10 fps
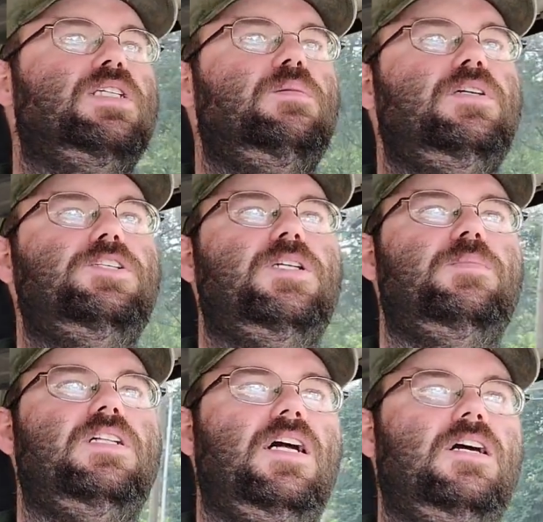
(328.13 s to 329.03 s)
that mission and
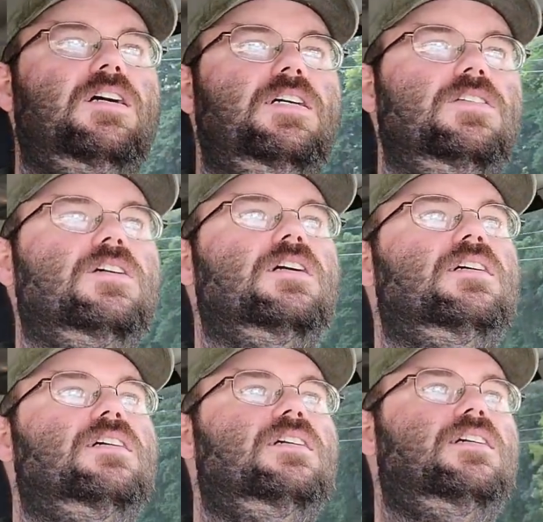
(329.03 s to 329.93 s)
be like, all right, look,
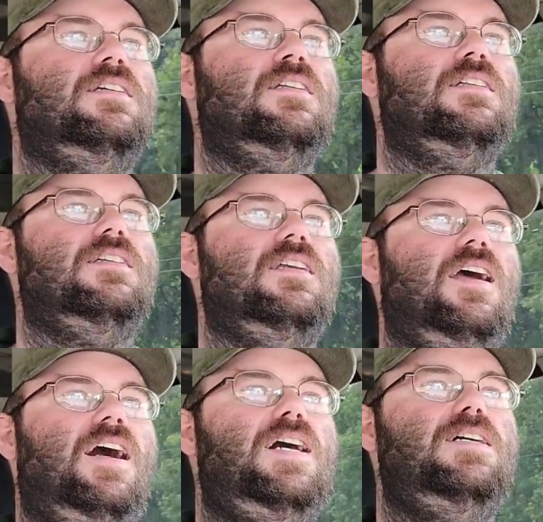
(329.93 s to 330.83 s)

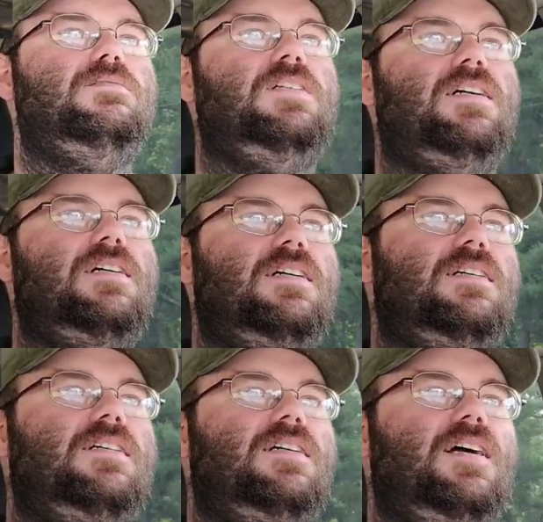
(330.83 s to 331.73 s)

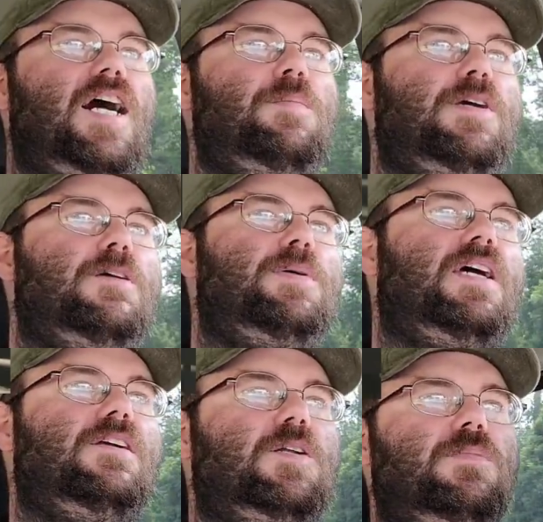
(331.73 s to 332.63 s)
I'm being
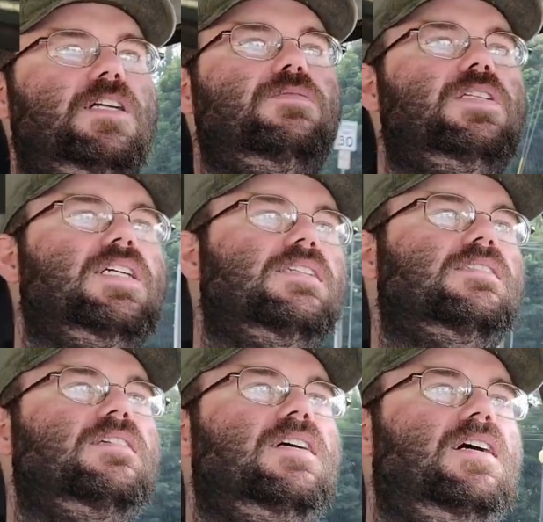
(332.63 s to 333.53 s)
paid good money for this.